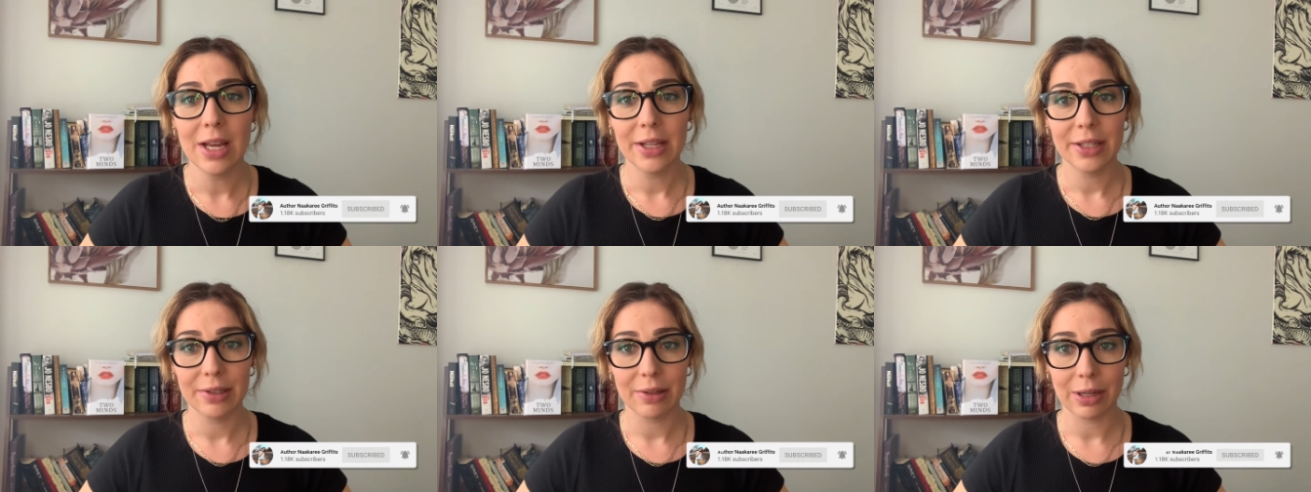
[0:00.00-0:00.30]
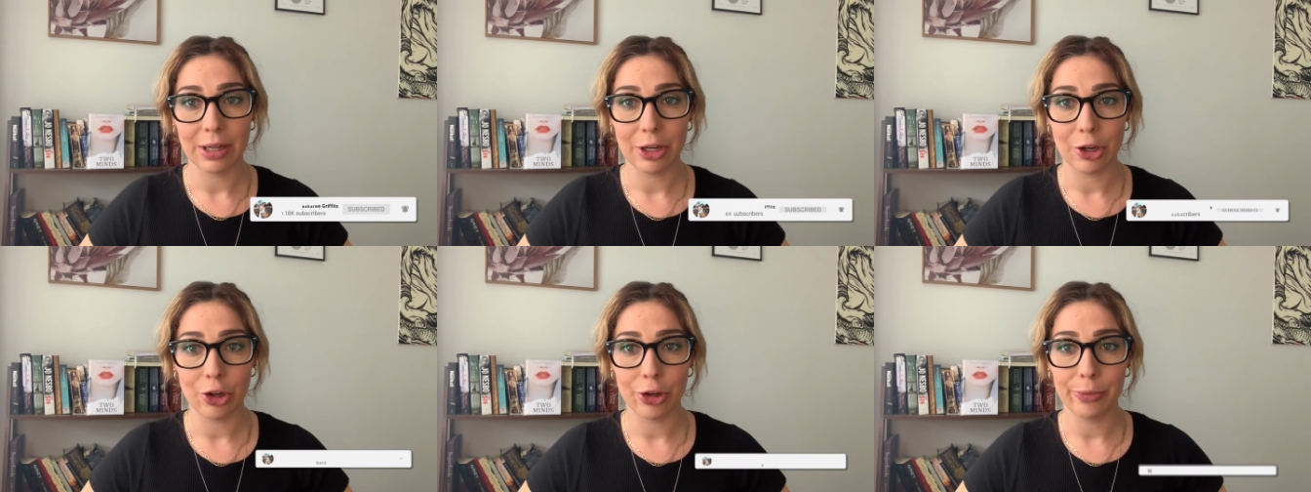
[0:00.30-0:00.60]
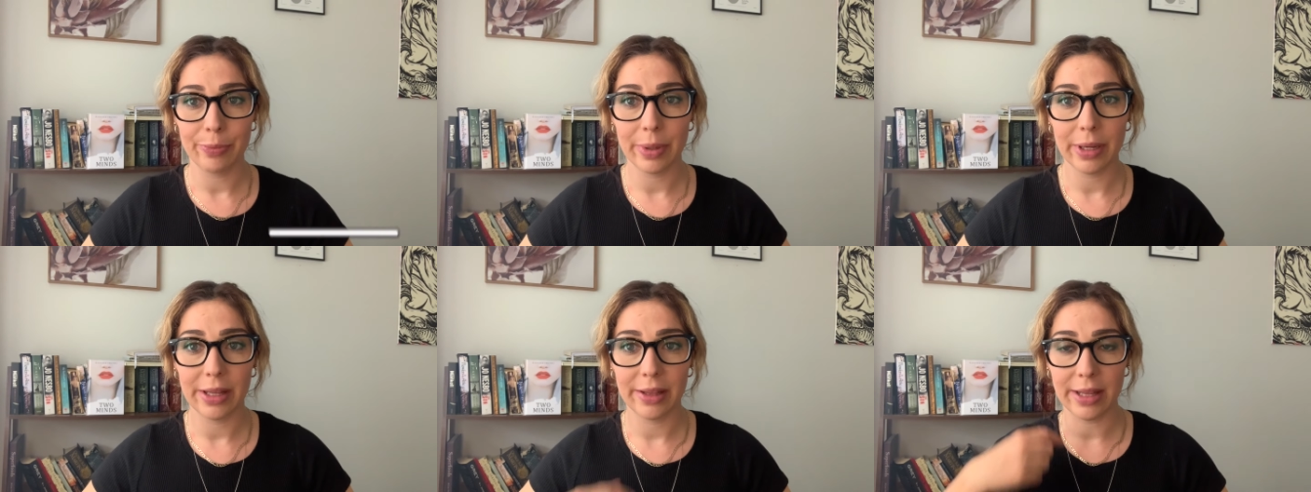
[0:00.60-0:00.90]
so I
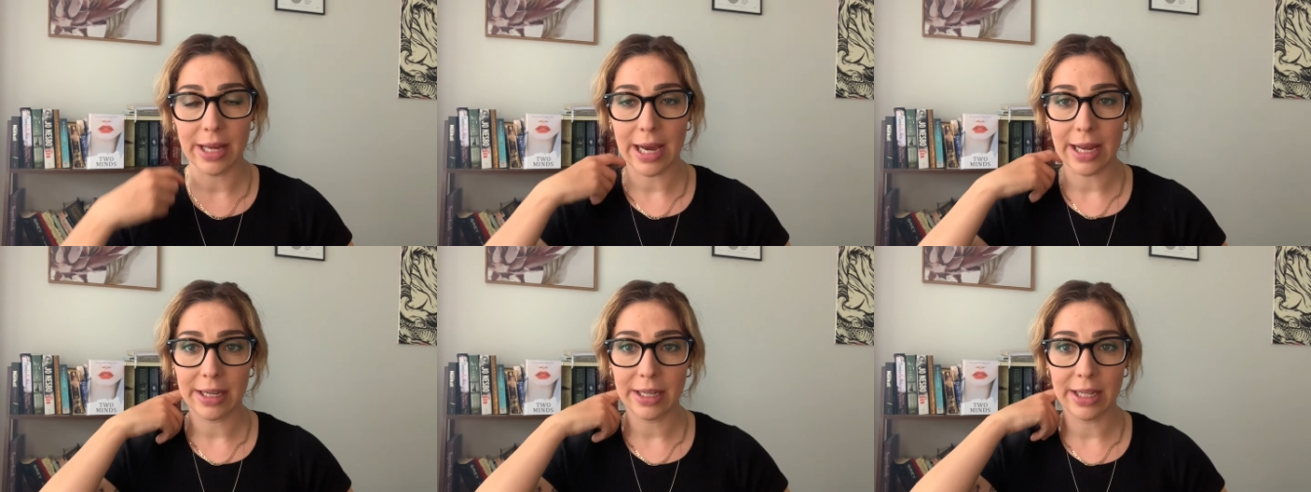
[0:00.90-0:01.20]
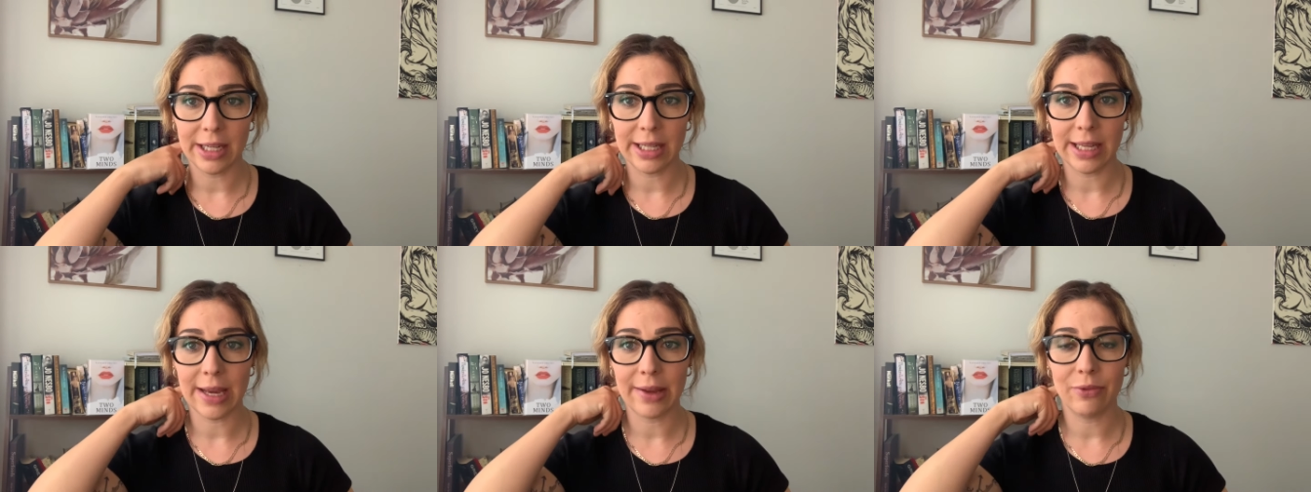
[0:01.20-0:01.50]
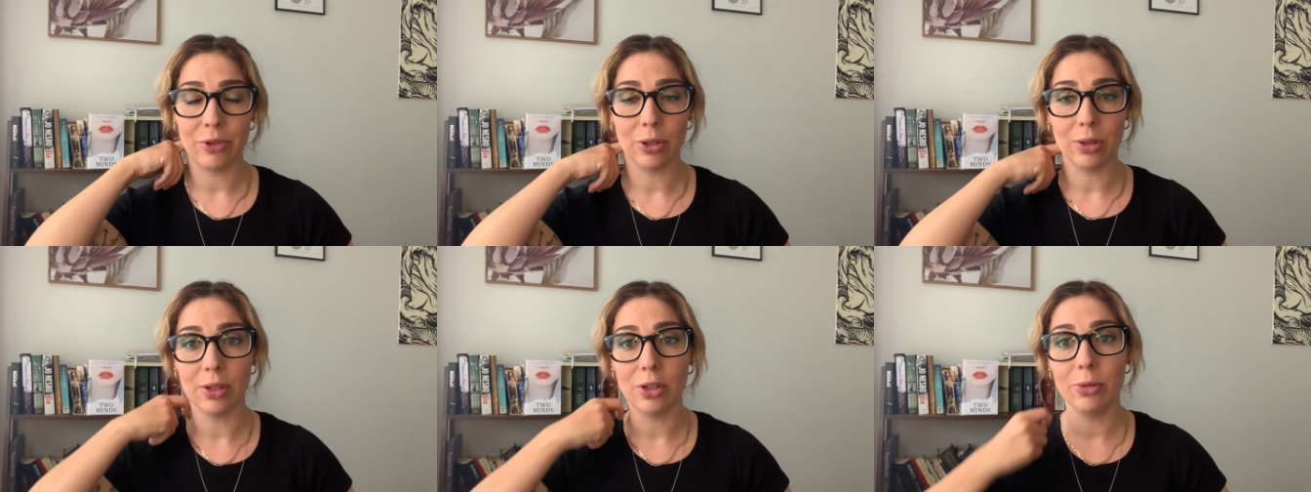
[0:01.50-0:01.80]
hope that it
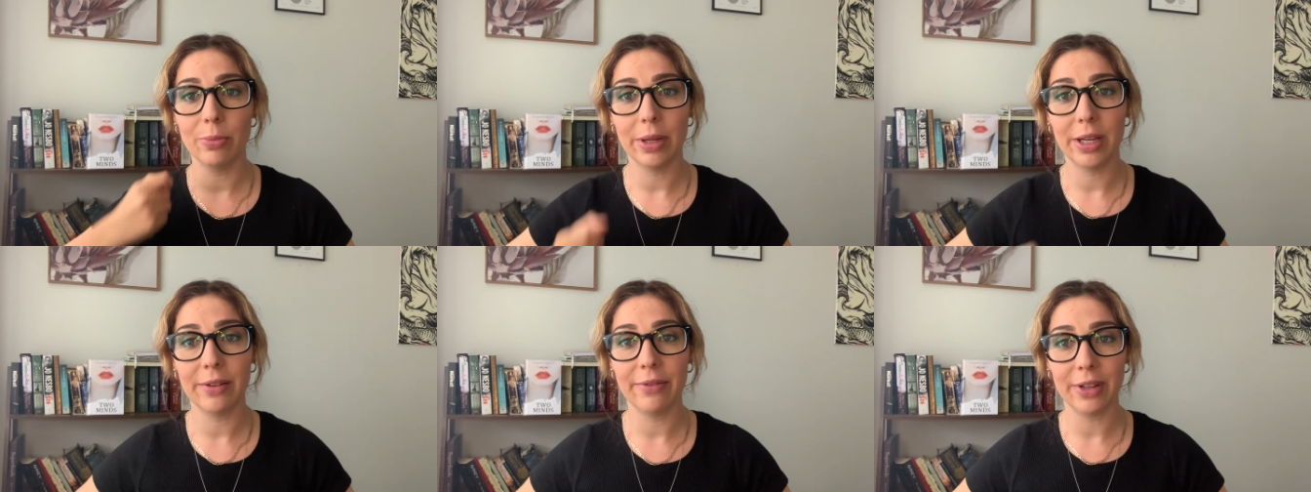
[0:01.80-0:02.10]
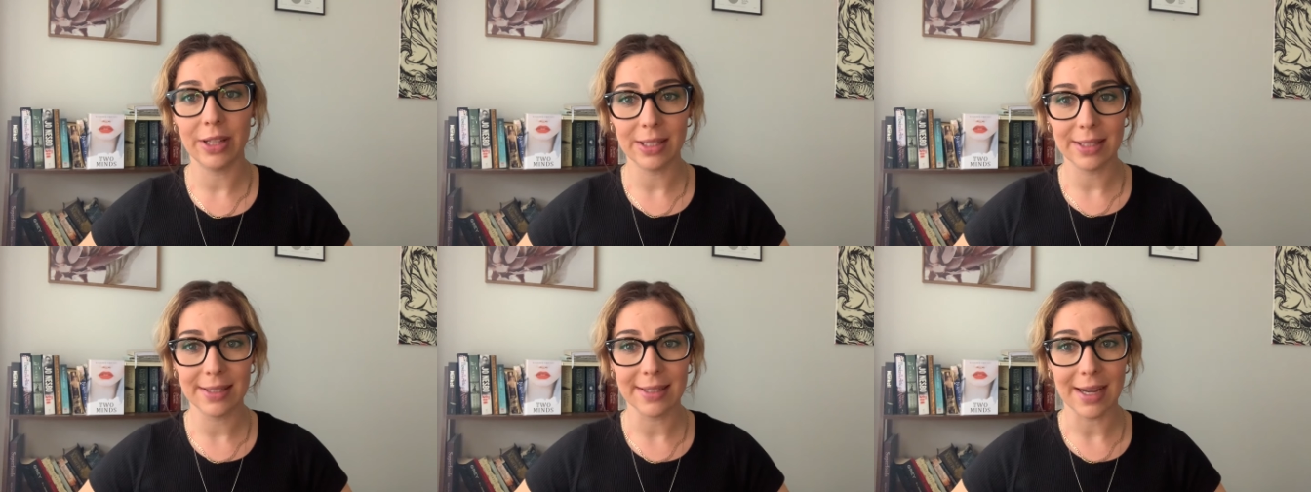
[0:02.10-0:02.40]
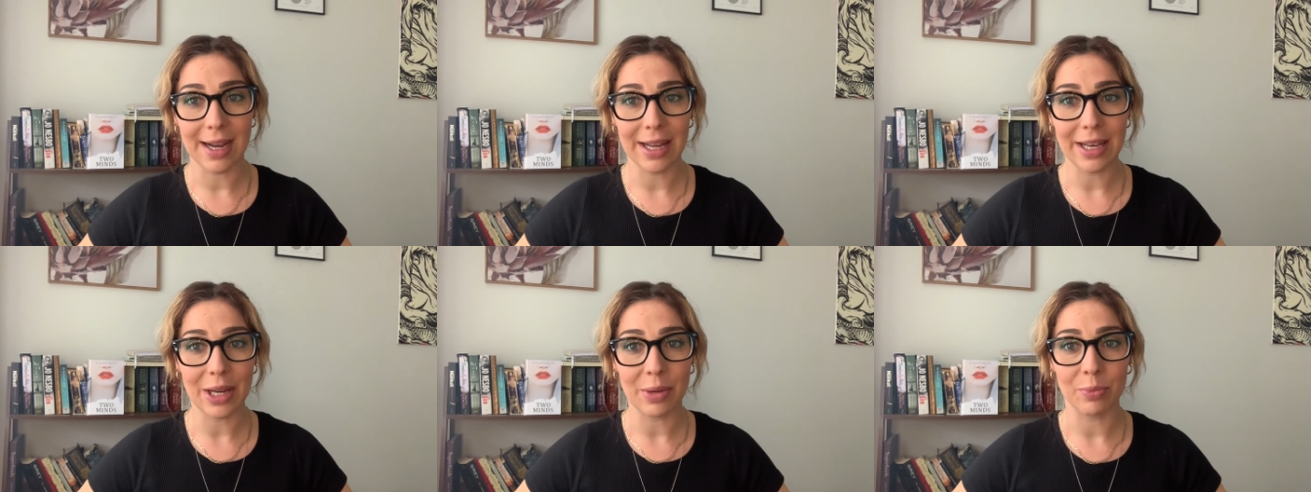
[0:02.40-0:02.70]
gave you a little bit of
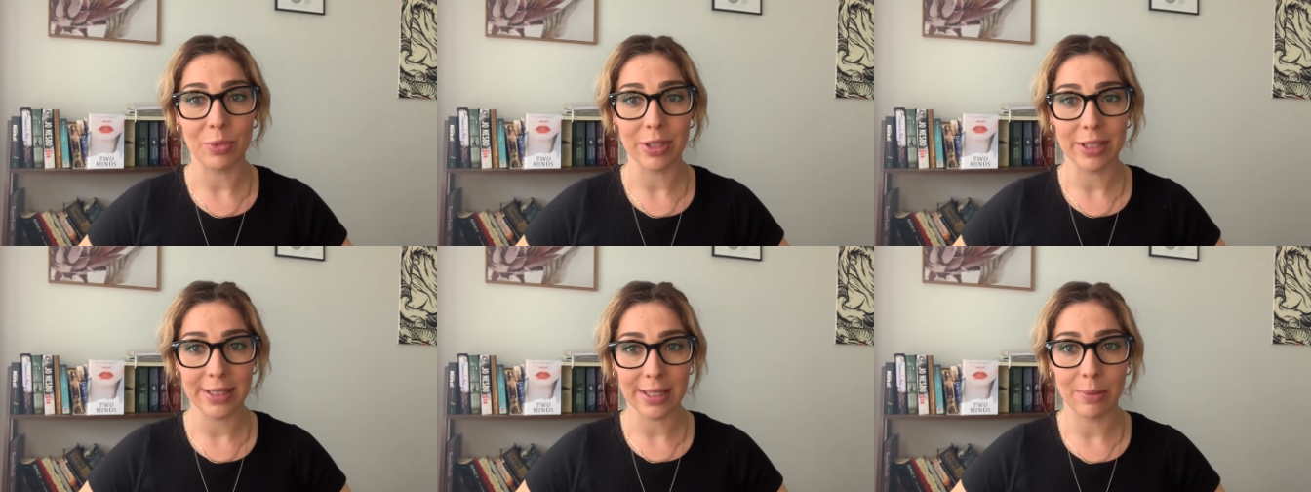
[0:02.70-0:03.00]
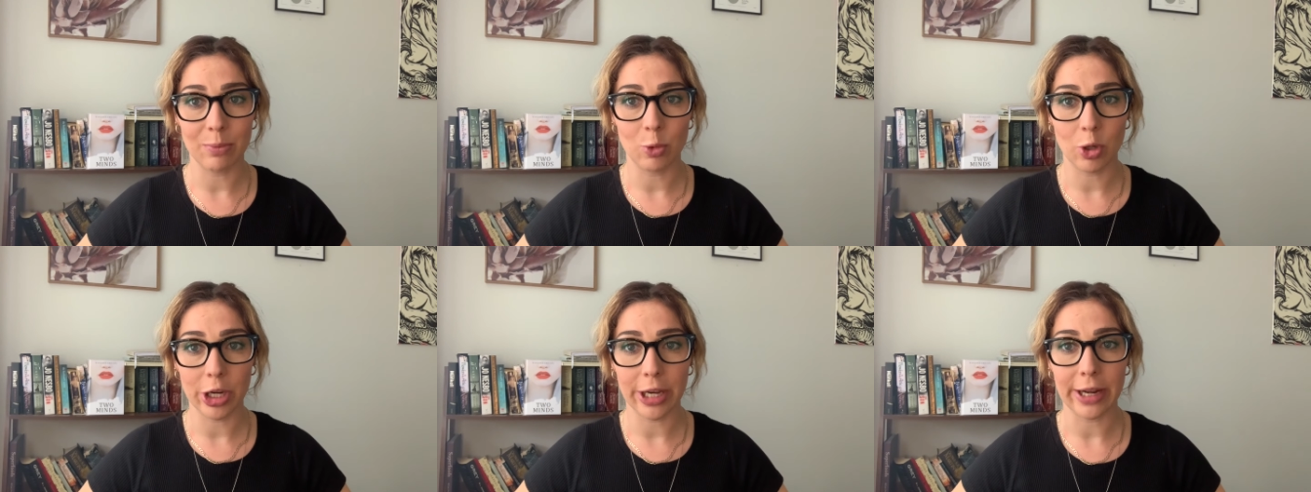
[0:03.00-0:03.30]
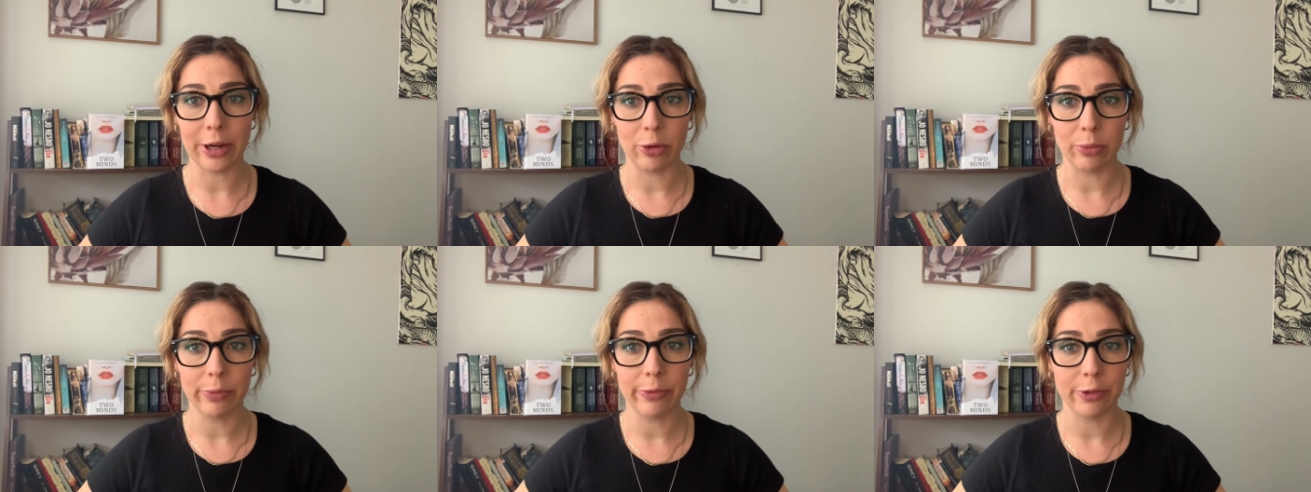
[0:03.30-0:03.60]
insight and was somewhat
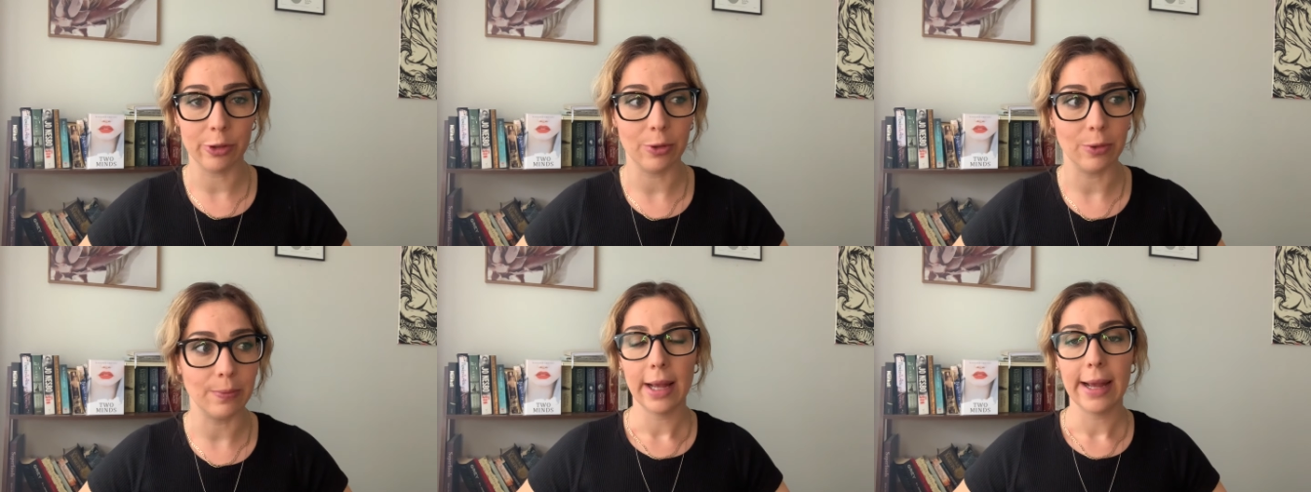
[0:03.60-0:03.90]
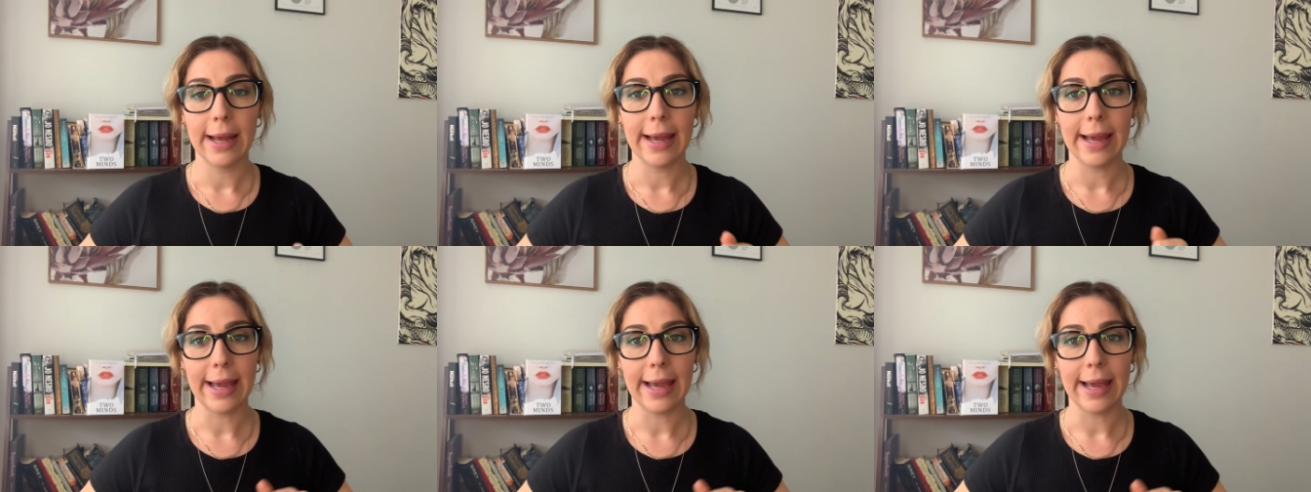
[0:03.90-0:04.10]
helpful